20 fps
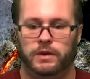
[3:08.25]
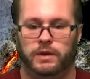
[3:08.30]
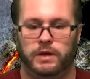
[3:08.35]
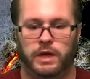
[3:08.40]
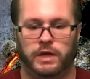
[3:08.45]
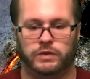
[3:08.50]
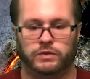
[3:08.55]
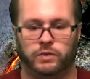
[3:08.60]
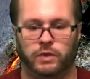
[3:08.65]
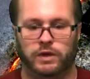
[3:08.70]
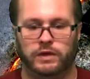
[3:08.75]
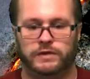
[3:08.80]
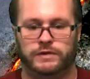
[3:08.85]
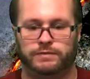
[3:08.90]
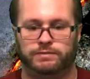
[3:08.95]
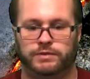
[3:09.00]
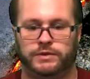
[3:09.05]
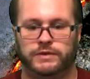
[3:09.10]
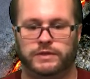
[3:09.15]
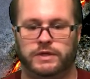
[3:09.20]
as well as
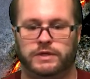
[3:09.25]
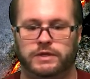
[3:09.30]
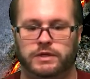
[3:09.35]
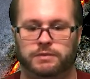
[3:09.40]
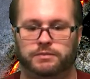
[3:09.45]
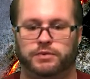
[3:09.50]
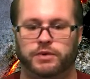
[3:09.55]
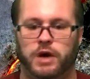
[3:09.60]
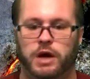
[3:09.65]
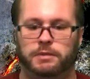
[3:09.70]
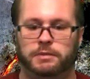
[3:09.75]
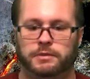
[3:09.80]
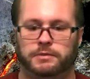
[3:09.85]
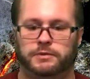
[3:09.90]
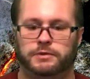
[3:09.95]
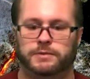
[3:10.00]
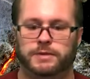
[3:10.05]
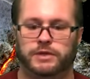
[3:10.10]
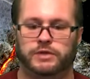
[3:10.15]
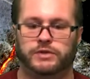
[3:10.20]
presenting a problem
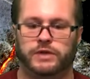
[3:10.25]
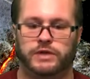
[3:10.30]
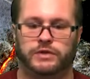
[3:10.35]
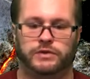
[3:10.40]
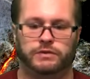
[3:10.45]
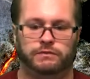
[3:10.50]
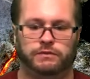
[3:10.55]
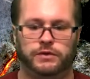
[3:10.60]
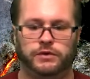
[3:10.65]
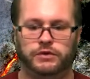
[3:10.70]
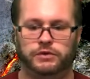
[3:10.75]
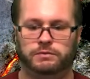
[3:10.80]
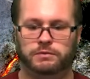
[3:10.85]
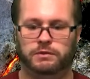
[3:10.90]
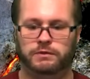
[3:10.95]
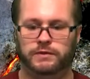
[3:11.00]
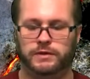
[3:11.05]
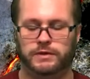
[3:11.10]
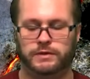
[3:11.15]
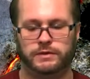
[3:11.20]
to be addressed in future
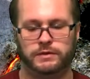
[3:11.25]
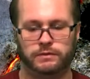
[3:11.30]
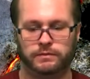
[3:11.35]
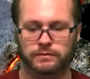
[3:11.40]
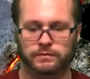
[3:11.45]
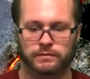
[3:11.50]
movies.